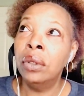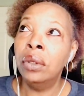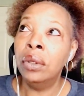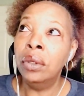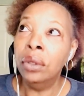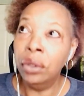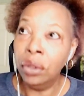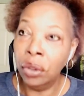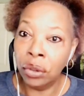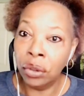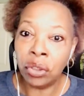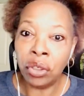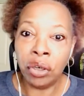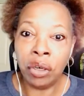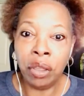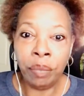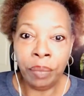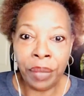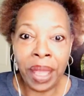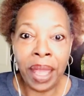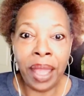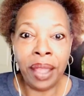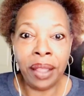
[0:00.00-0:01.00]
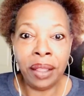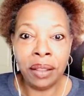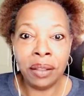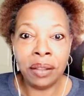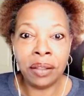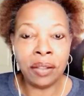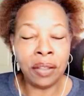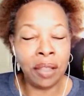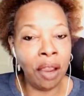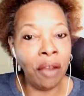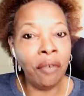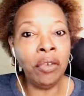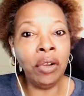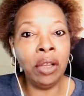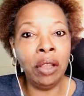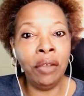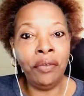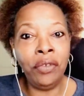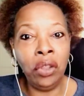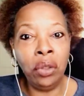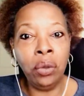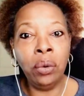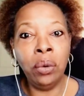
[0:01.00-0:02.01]
no turning back. Several
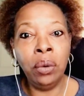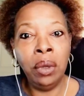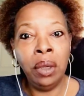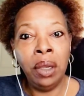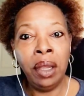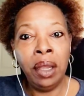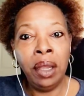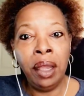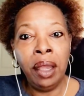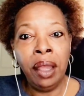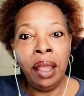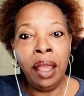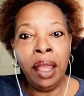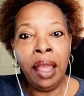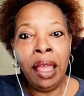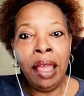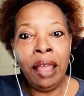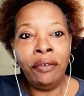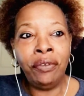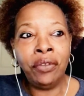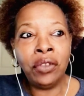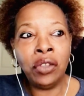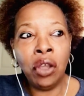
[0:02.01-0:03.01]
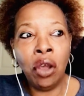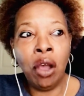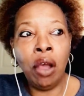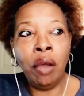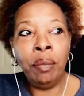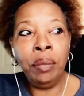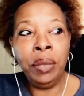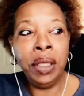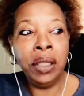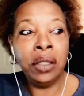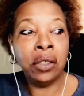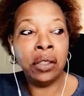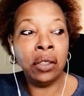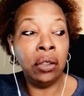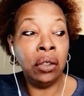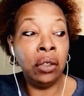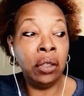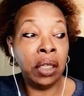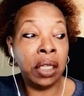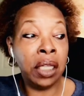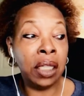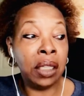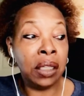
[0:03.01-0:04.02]
of you have taught me to
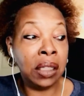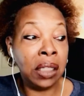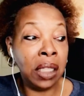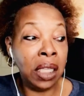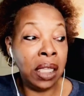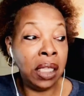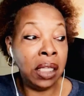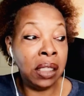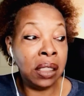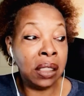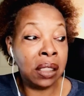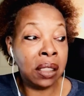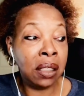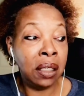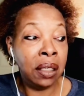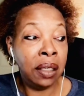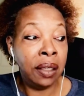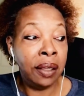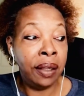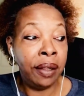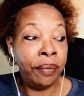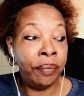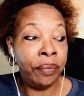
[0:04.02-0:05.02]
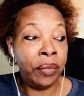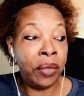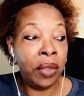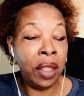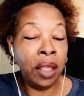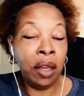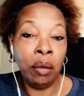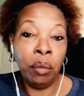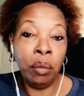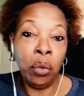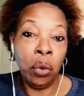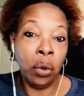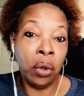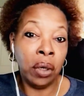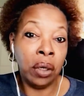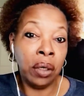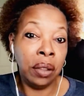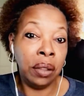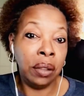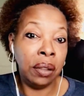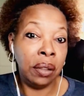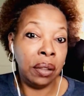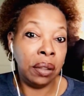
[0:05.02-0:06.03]
look at things in a more
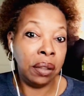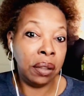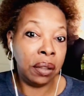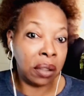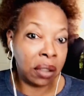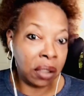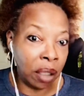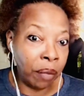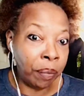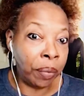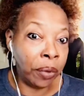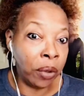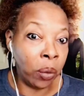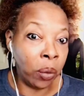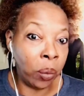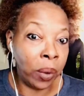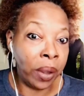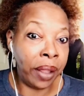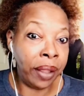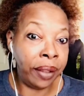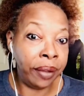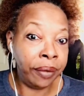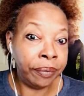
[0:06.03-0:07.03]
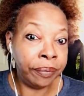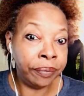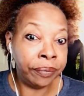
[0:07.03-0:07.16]
simpler way.